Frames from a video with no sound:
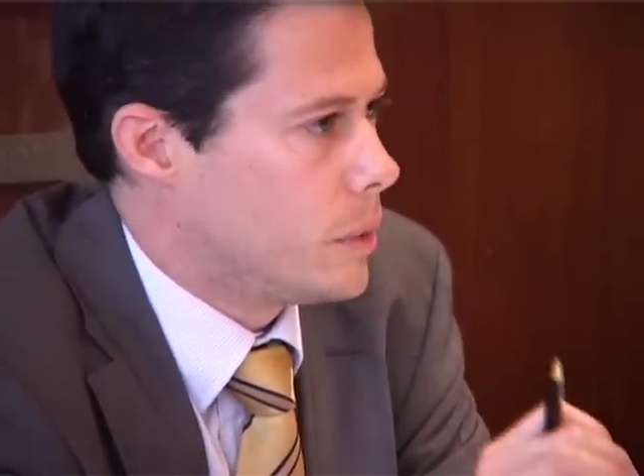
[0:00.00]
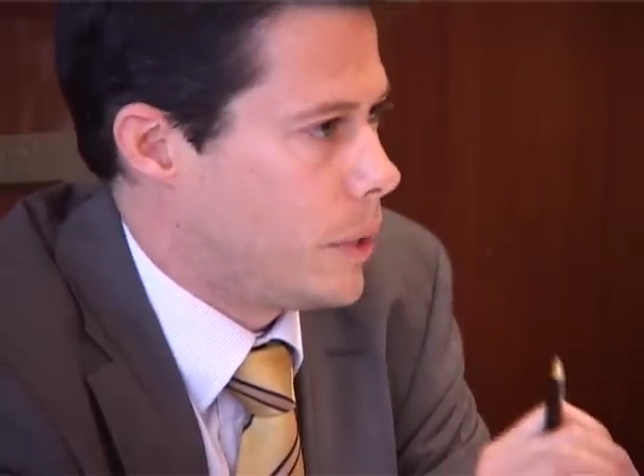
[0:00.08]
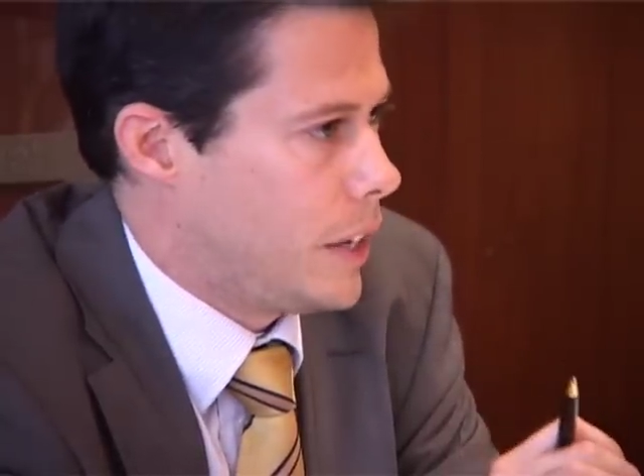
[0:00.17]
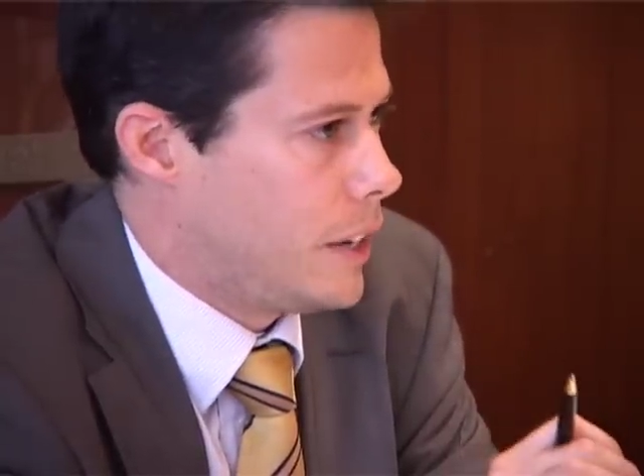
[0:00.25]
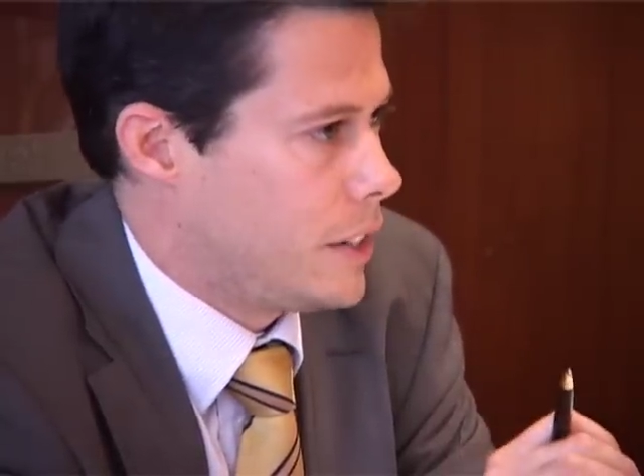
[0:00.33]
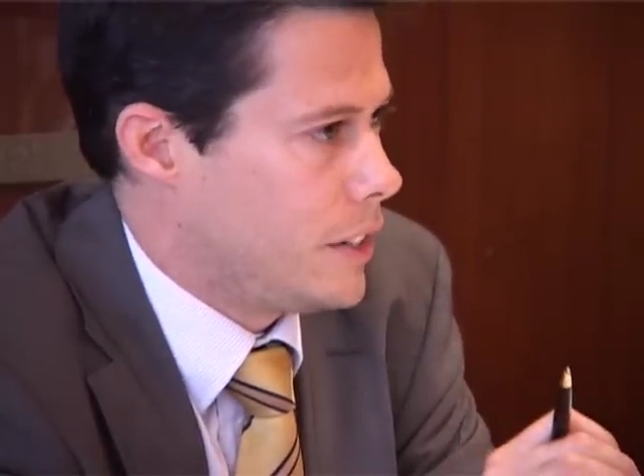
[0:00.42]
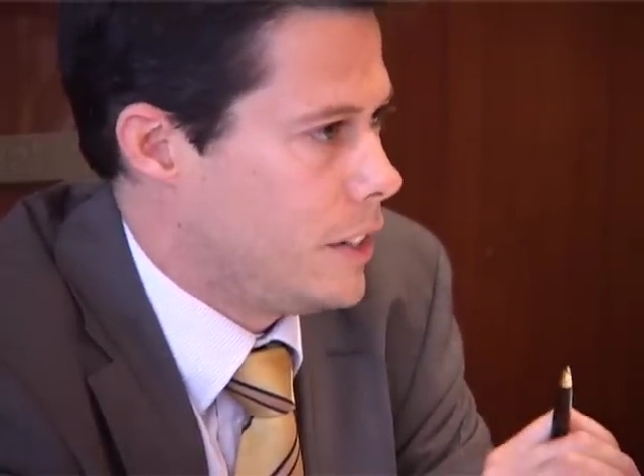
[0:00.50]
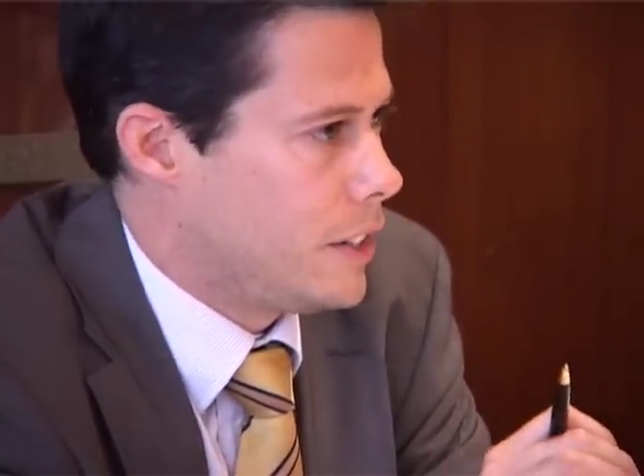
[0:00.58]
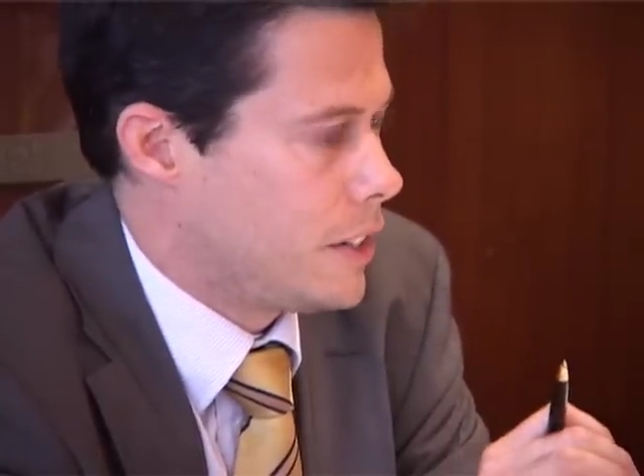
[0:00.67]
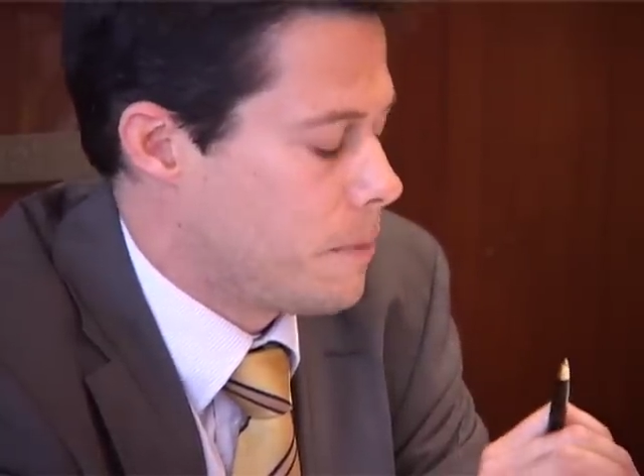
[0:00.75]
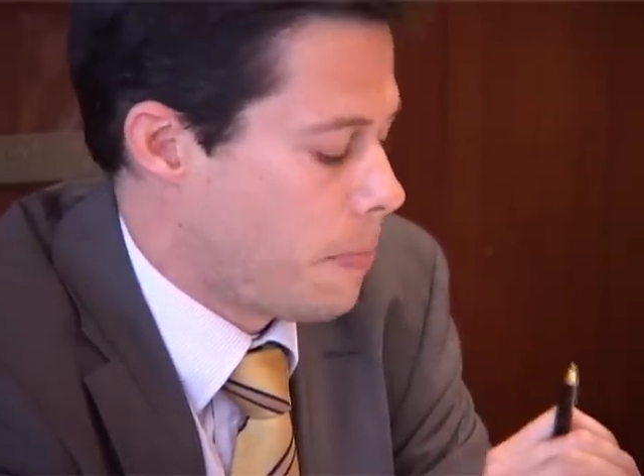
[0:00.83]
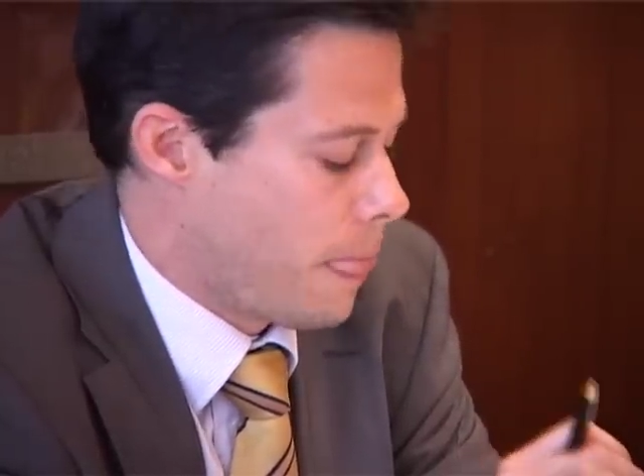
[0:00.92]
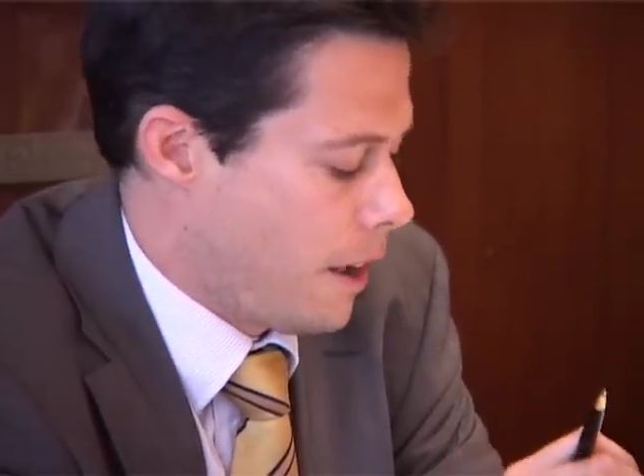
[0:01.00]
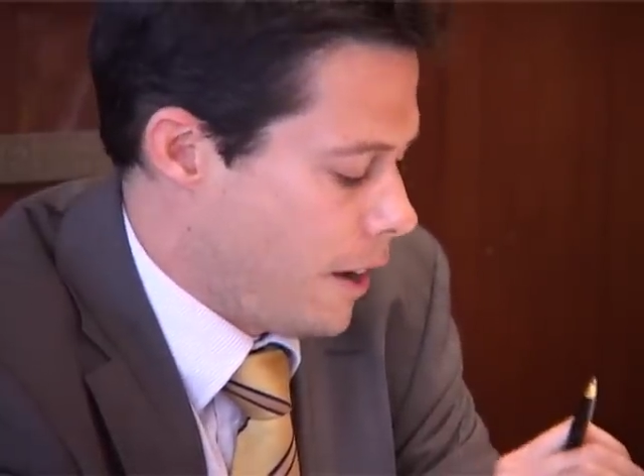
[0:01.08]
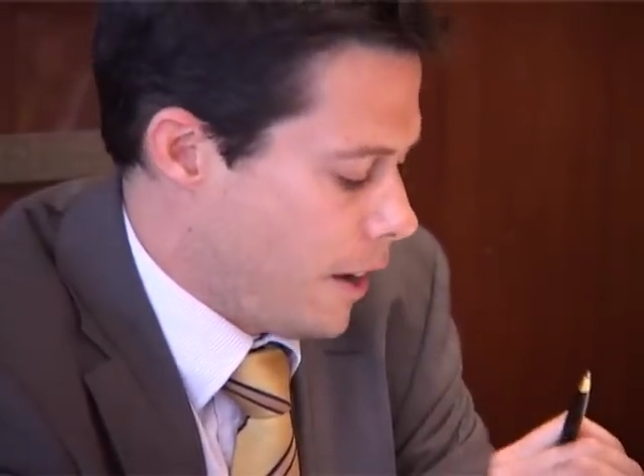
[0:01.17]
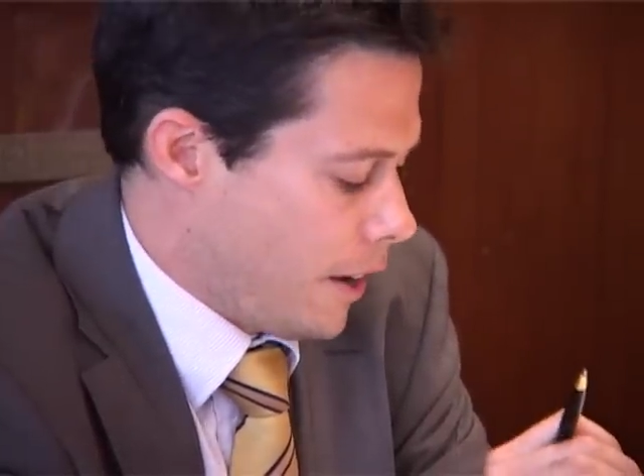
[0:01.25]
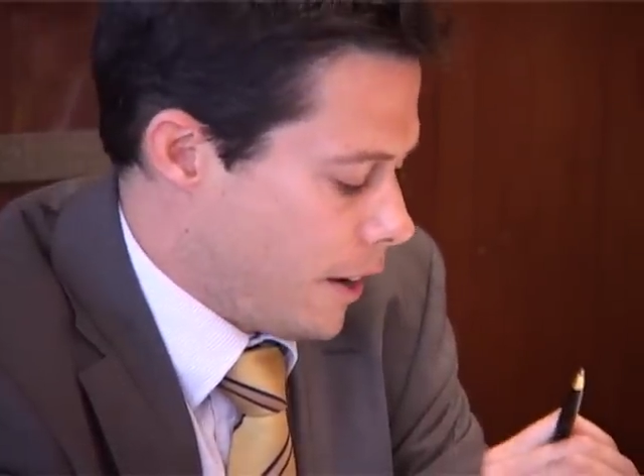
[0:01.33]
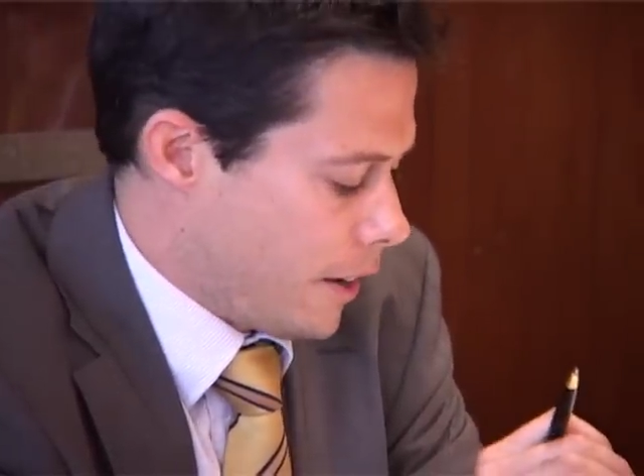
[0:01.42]
parties.
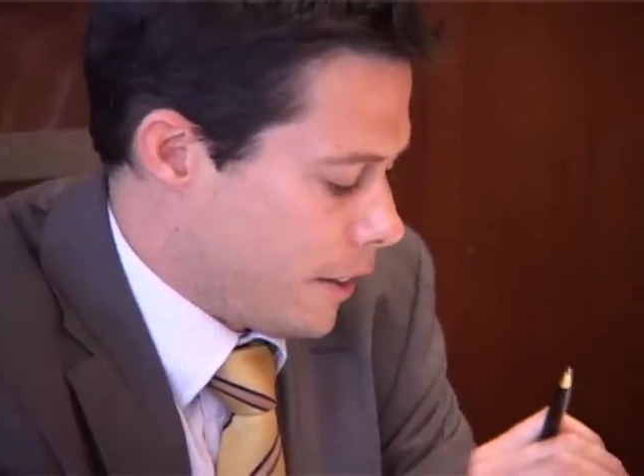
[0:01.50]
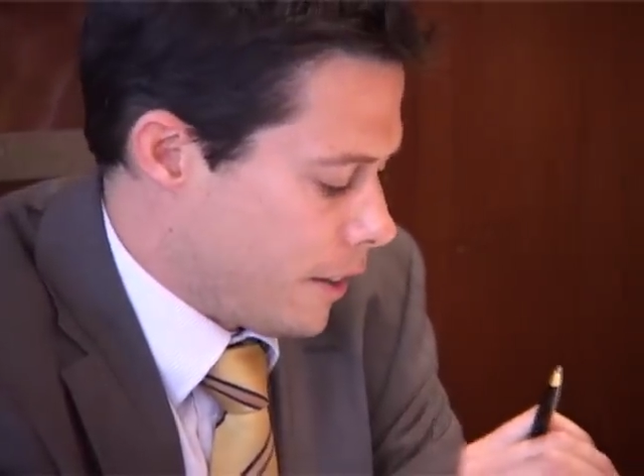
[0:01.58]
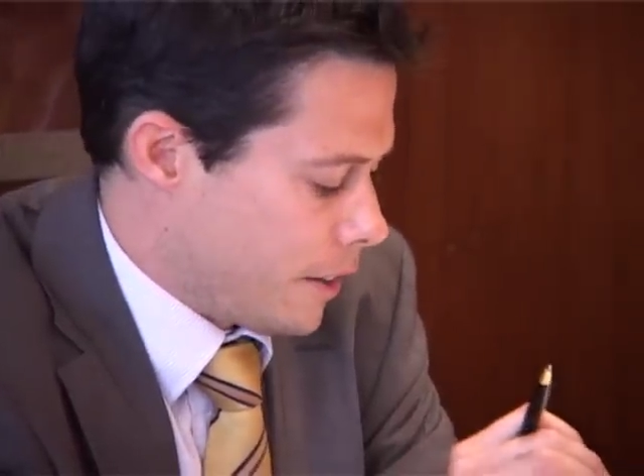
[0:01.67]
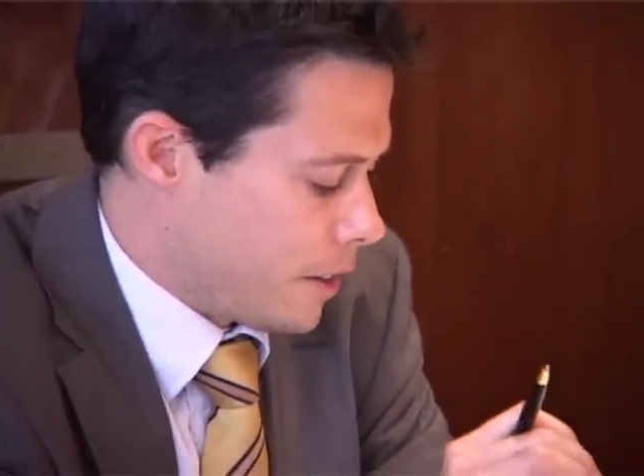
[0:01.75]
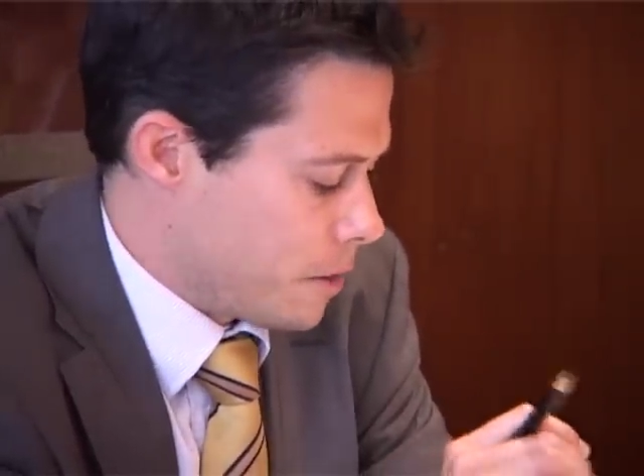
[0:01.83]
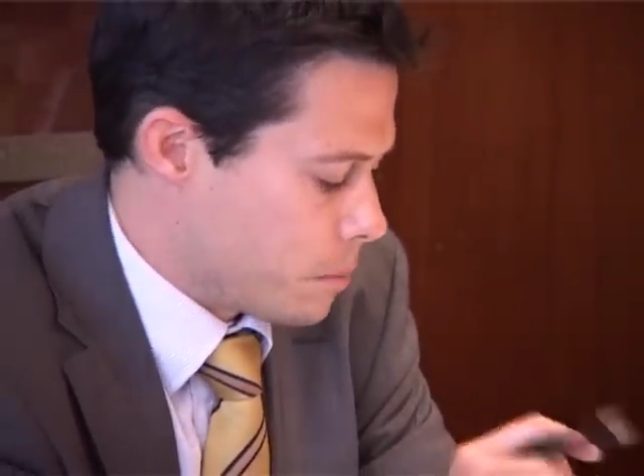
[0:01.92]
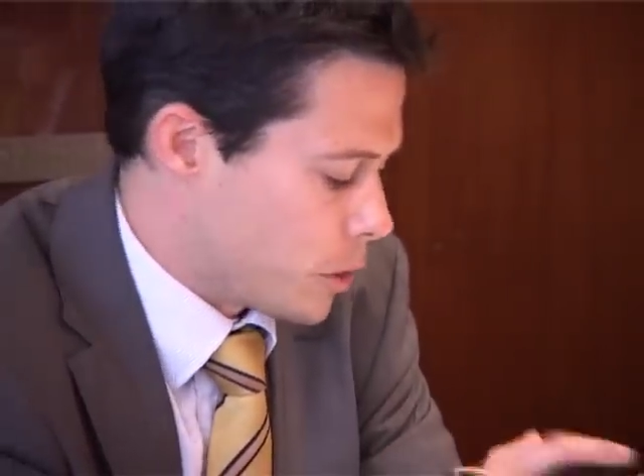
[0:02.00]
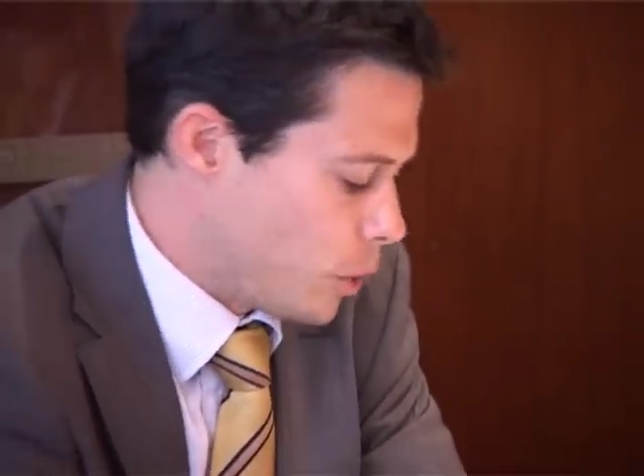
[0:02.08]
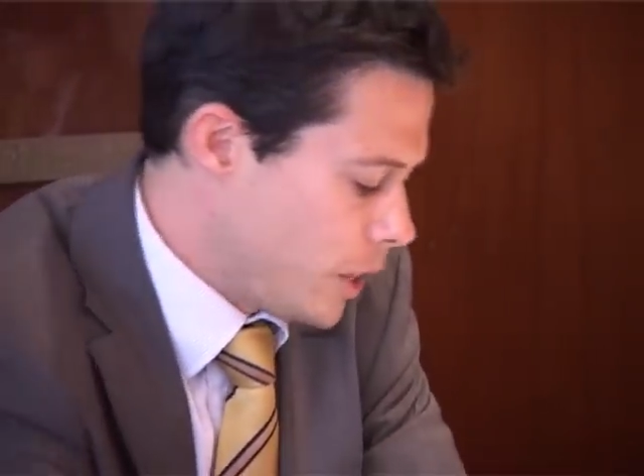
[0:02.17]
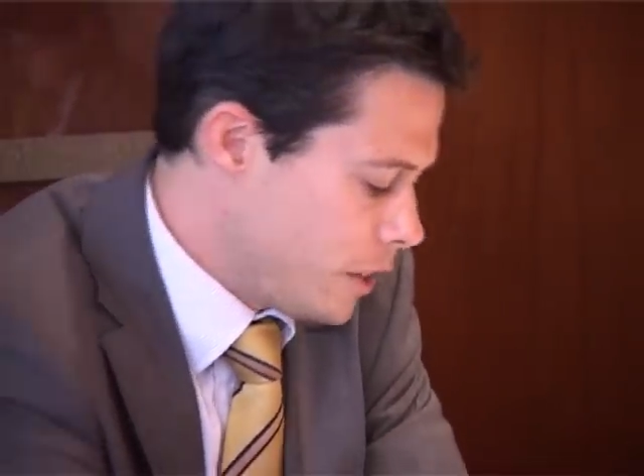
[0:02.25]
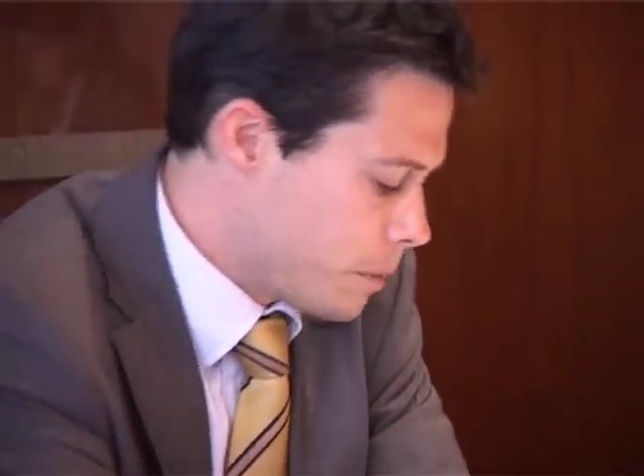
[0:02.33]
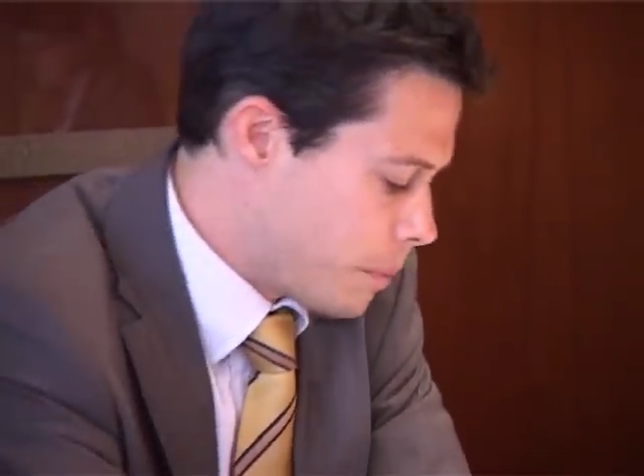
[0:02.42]
Between the